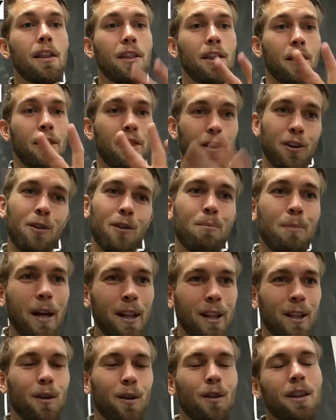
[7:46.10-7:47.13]
The third
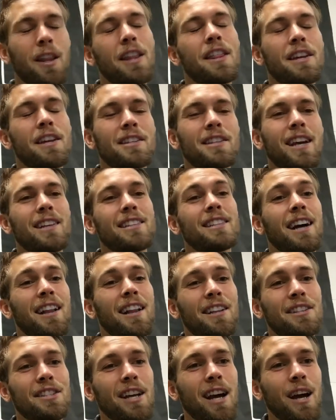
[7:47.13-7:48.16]
Paleolithic
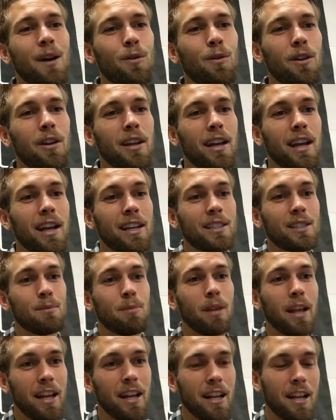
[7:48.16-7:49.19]
technology I will
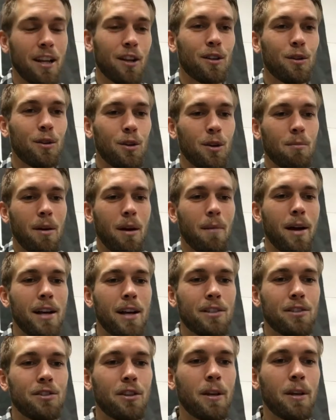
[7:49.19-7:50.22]
explain and include in my
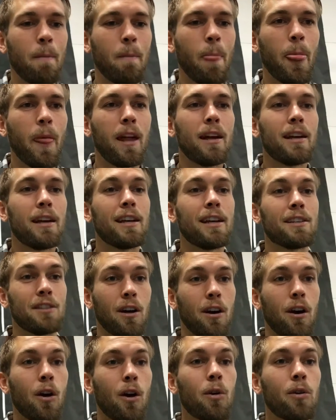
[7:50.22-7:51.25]
mastery is
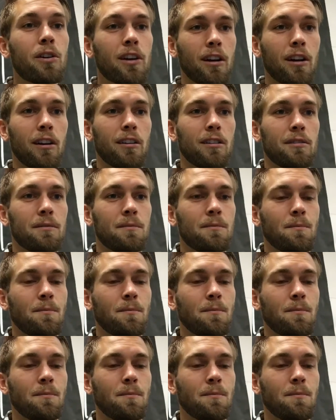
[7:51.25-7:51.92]
ochre.